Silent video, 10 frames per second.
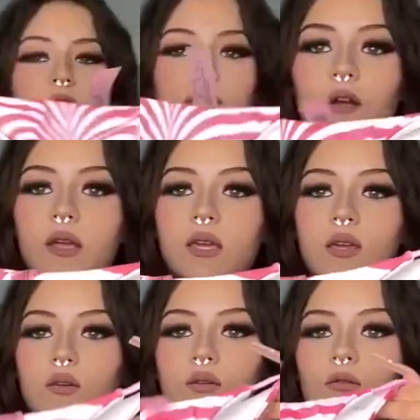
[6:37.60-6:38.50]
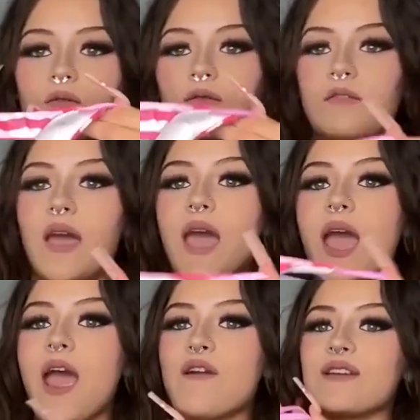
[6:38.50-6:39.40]
Very cute,
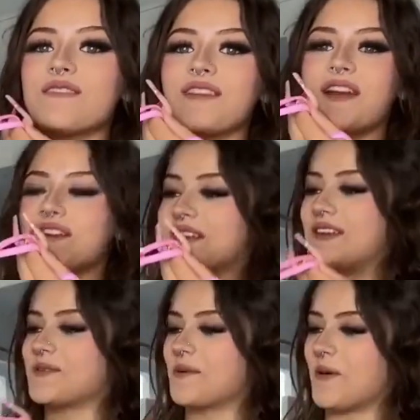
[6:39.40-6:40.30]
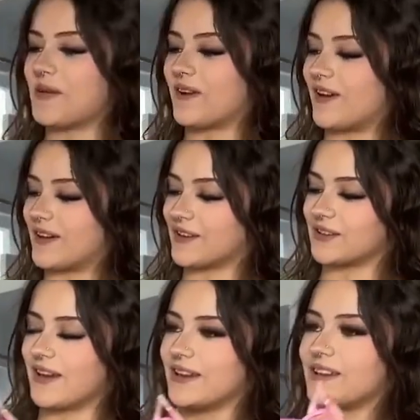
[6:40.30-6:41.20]
very, very cute. Oh my God, you're
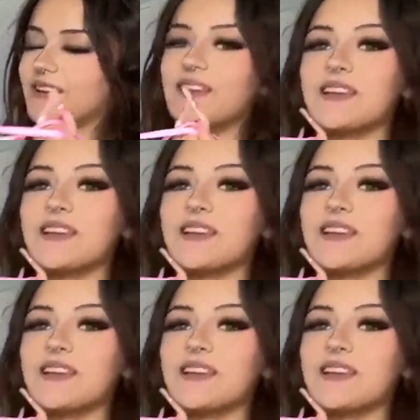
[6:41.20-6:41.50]
lying.